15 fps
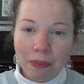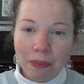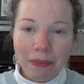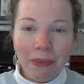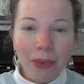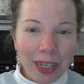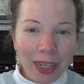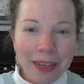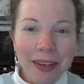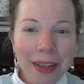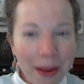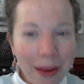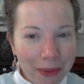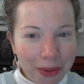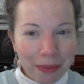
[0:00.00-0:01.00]
we'll get to
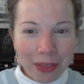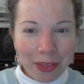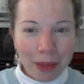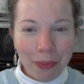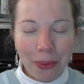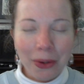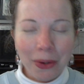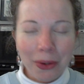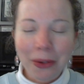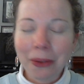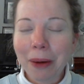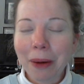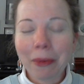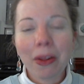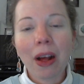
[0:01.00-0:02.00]
that with the broken
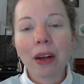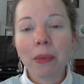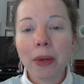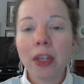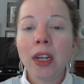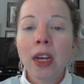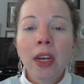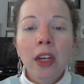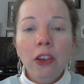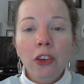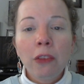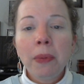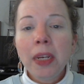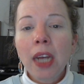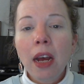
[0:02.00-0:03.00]
alarm clock, but
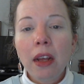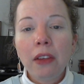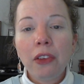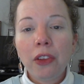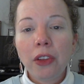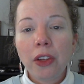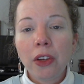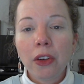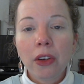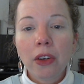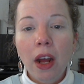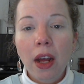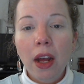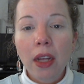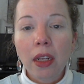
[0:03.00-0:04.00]
just because you're
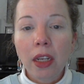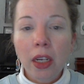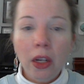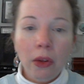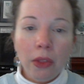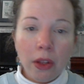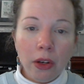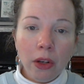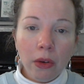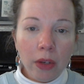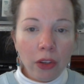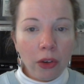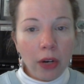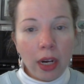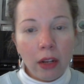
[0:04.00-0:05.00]
not, the
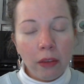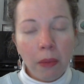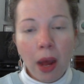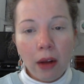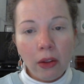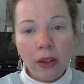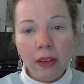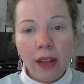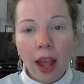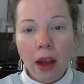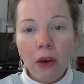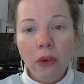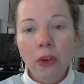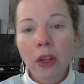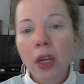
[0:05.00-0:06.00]
newest, greatest model is
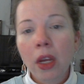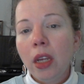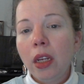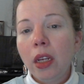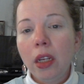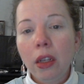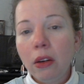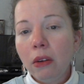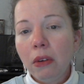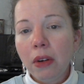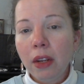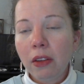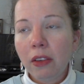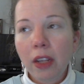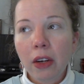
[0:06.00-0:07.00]
out, you don't
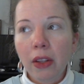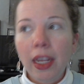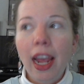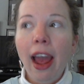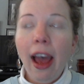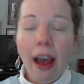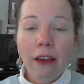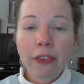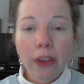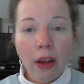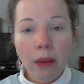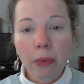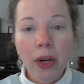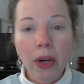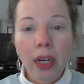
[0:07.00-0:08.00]
necessarily have to
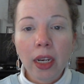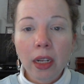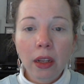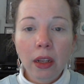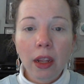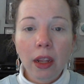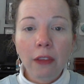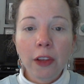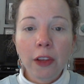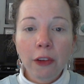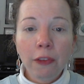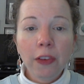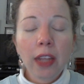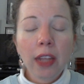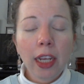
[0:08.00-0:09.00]
upgrade if you
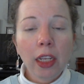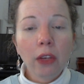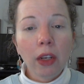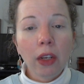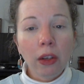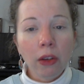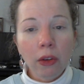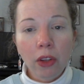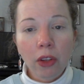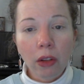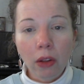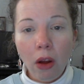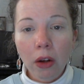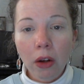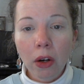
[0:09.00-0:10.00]
feel like you can use
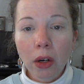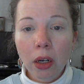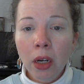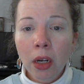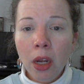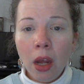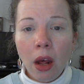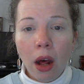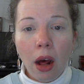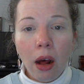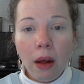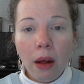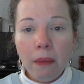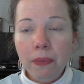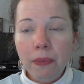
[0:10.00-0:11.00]
it longer.
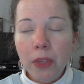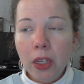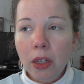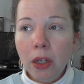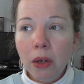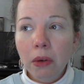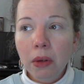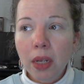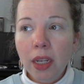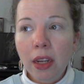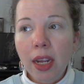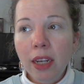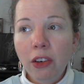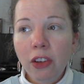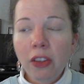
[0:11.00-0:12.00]

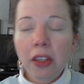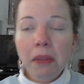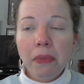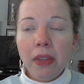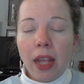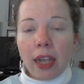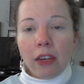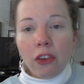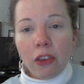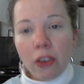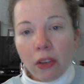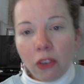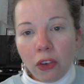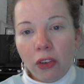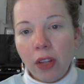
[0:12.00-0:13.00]
It just seems like,
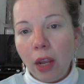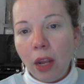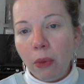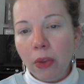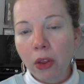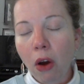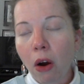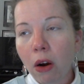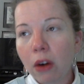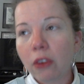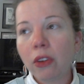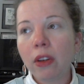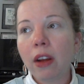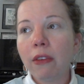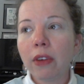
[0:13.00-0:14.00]
just like with
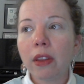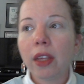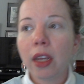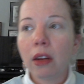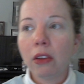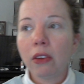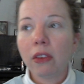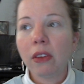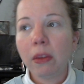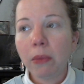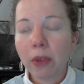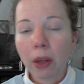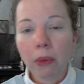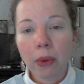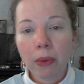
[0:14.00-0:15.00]
cars and everything else, it
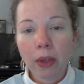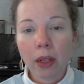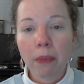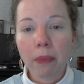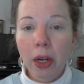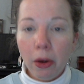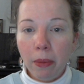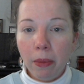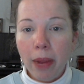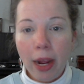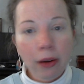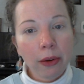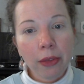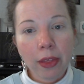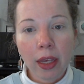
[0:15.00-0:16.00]
seems like we want the bigger,
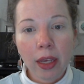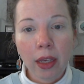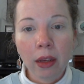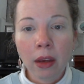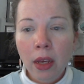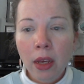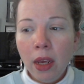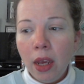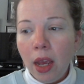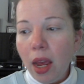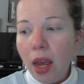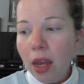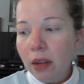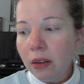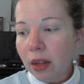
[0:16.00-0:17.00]
badder thing.
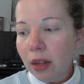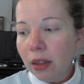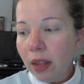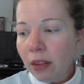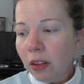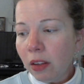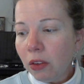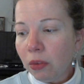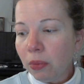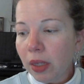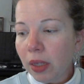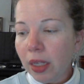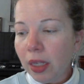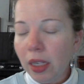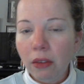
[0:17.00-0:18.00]
And unless it's
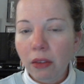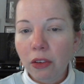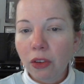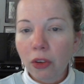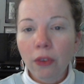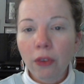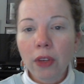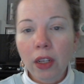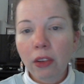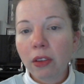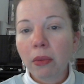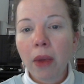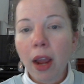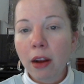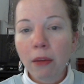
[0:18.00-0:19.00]
really serving
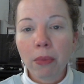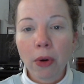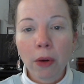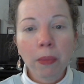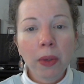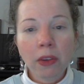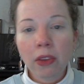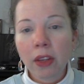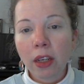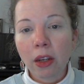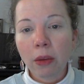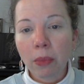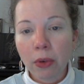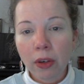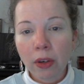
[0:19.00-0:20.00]
some kind of purpose that
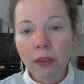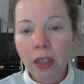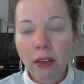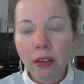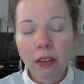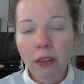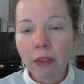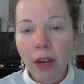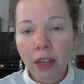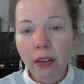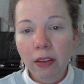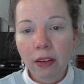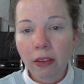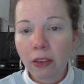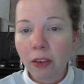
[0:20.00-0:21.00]
your previous
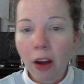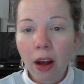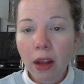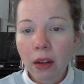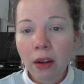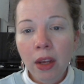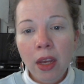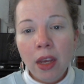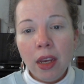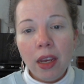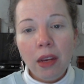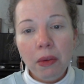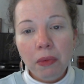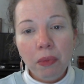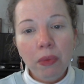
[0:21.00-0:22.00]
device does not,
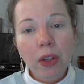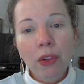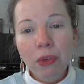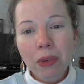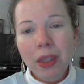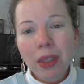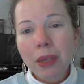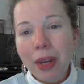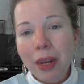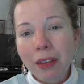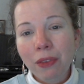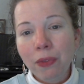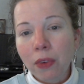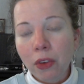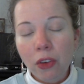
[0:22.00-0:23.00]
it's really
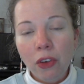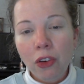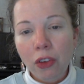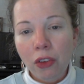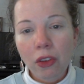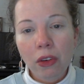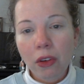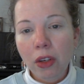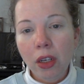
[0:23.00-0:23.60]
wasteful to just,